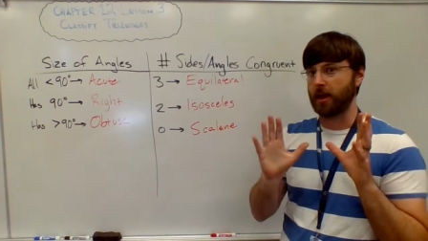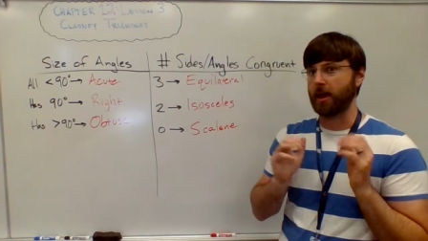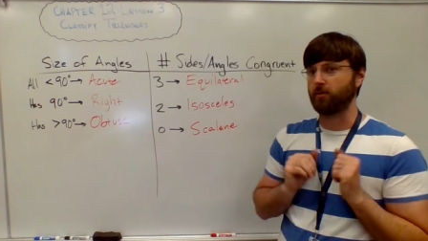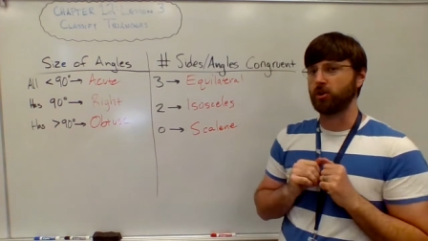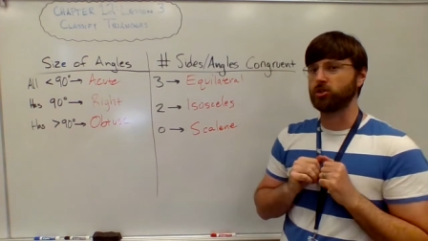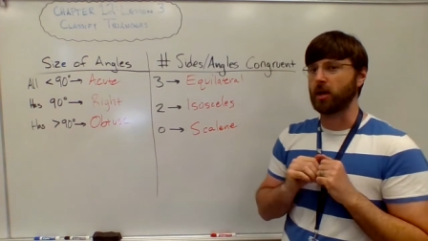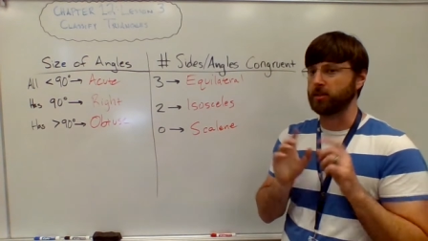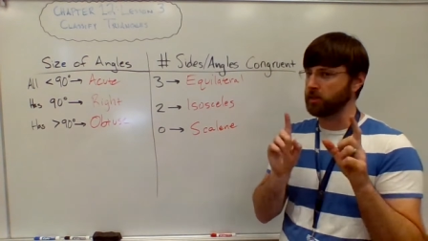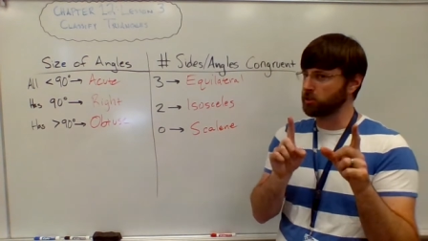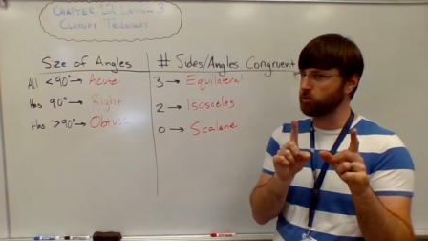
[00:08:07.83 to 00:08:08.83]

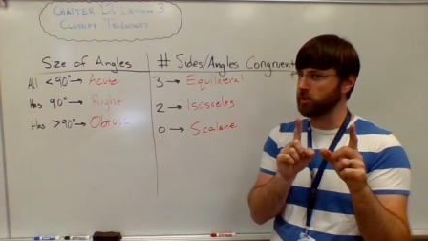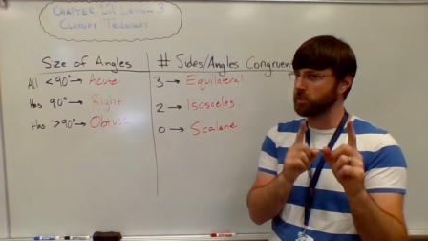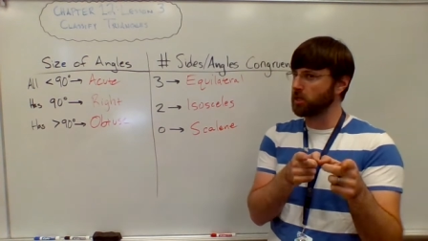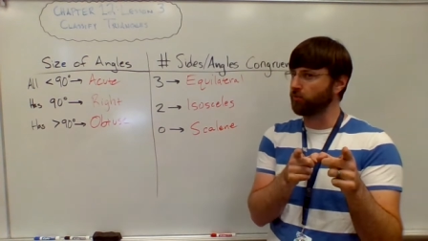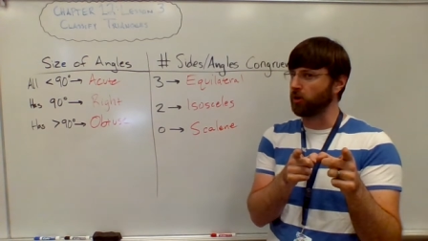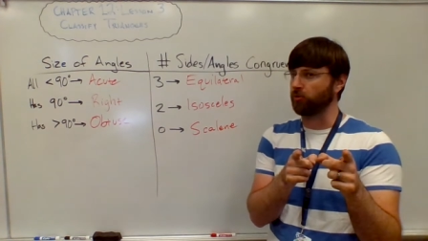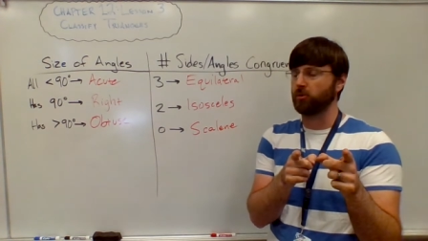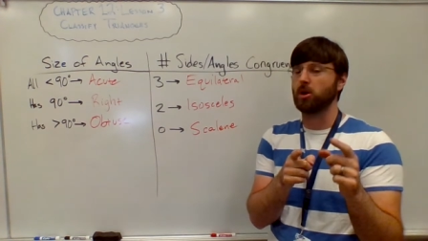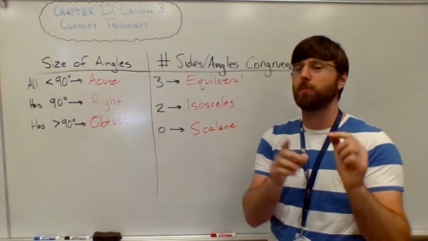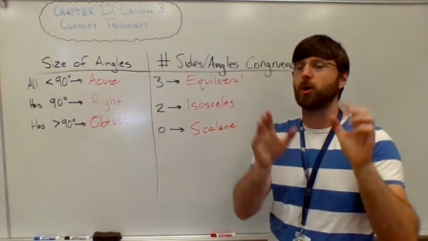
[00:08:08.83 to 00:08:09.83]
And this is what's different
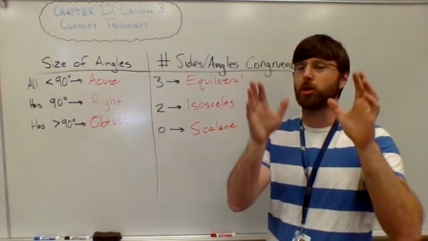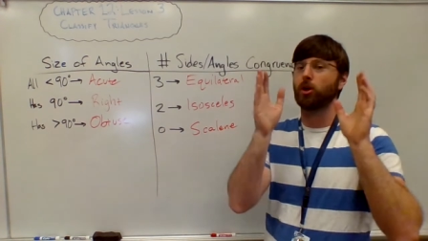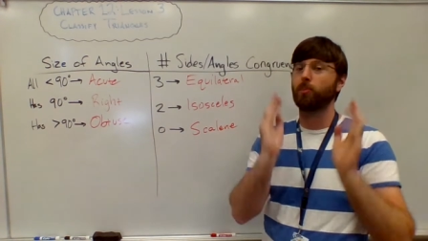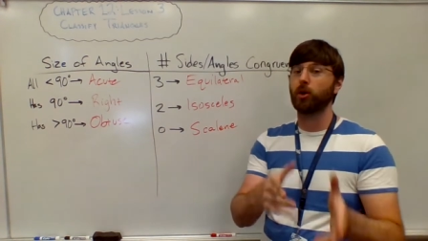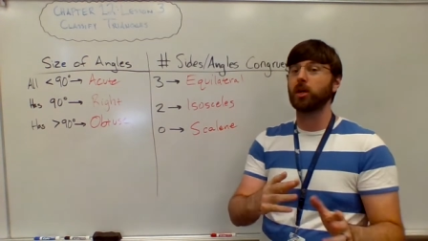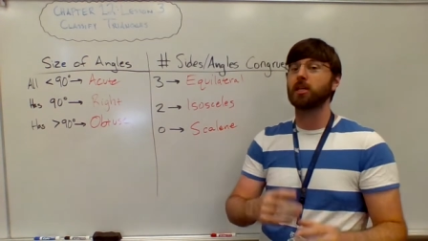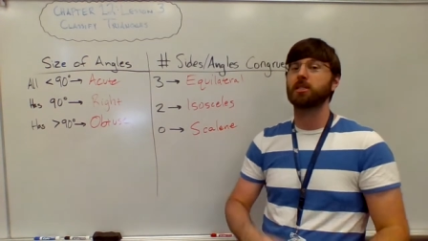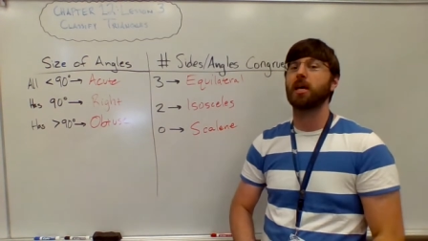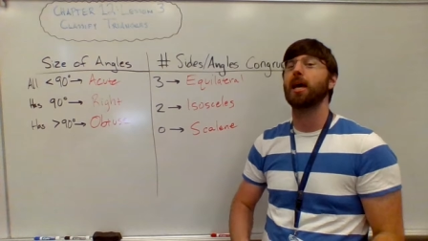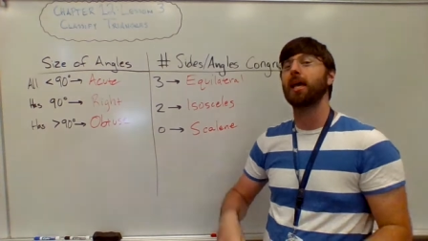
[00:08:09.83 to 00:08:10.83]
from your book. Your book
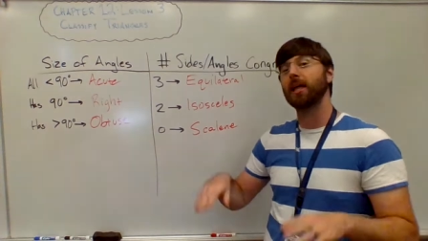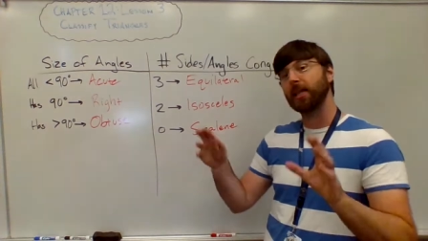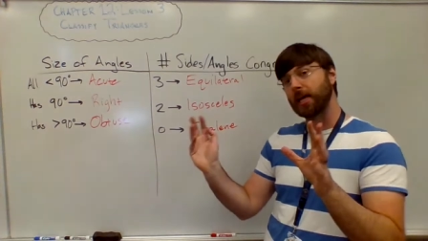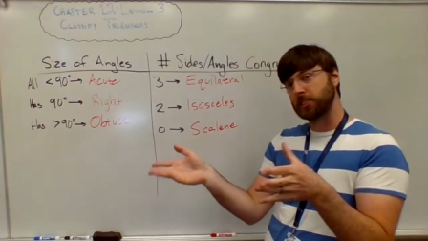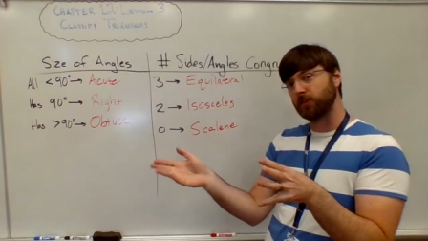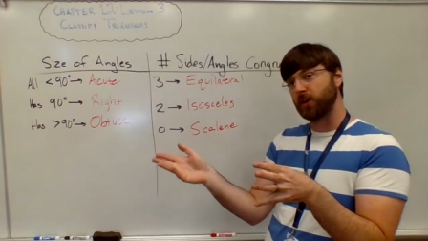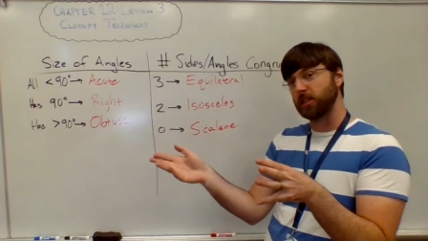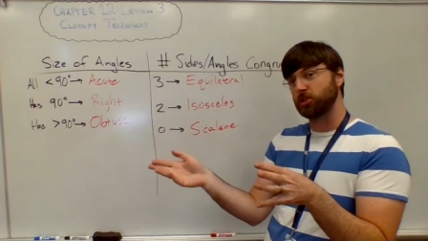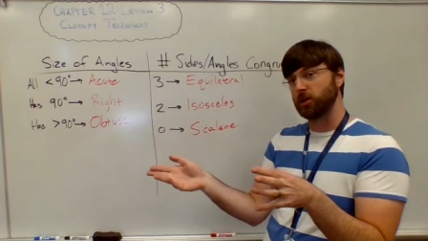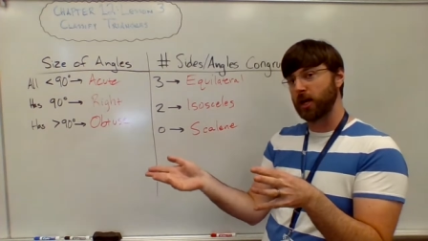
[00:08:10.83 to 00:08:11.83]
is like, classify
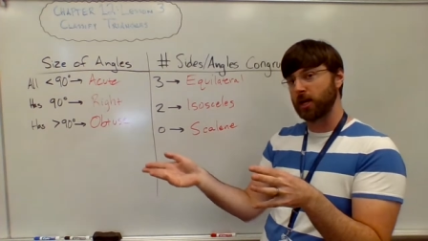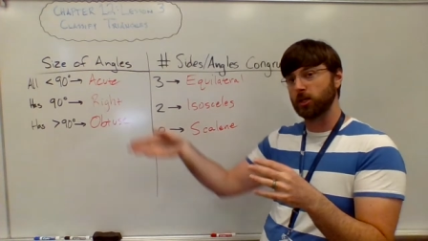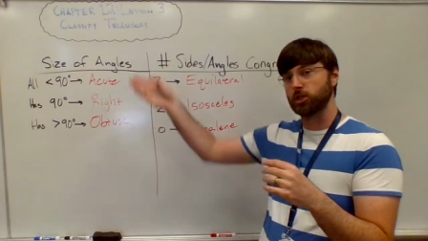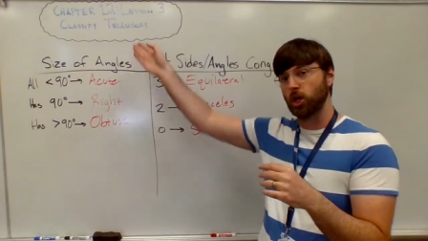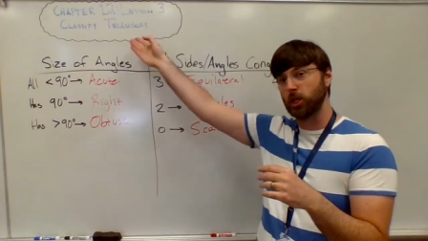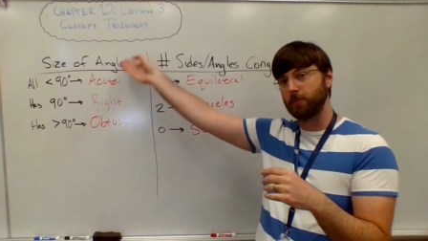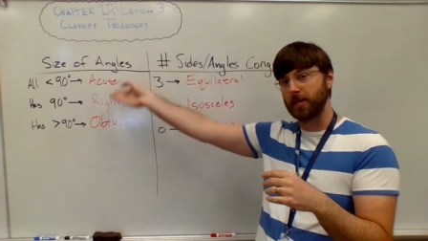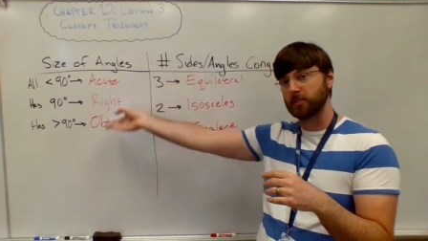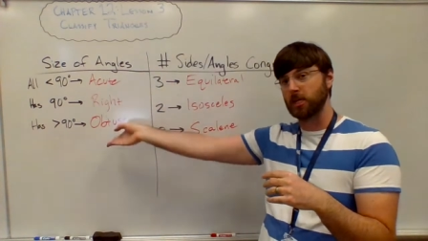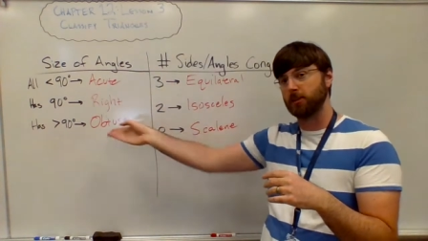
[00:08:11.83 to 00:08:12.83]
the triangles only
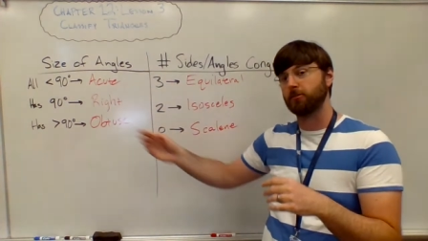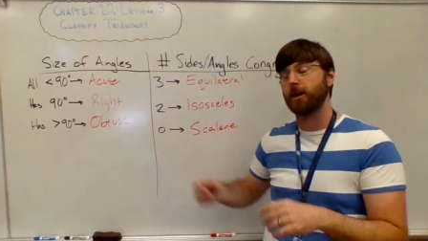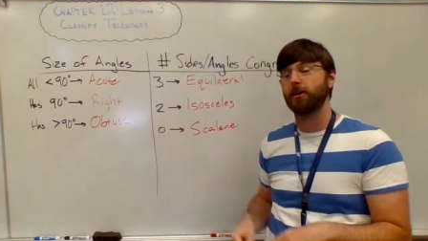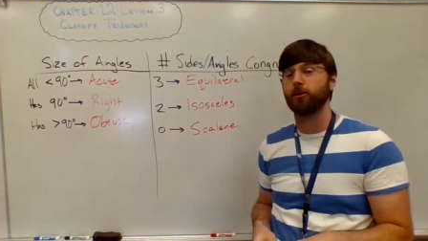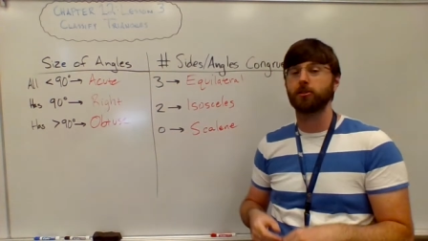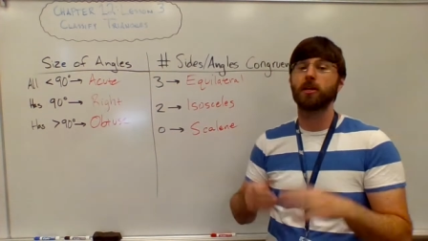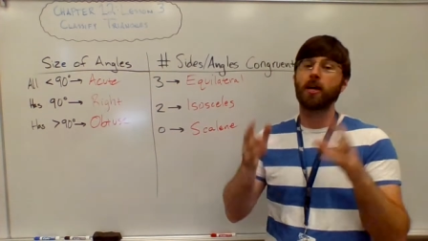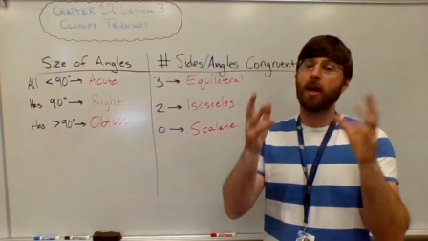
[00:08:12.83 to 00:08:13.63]
based on their angles,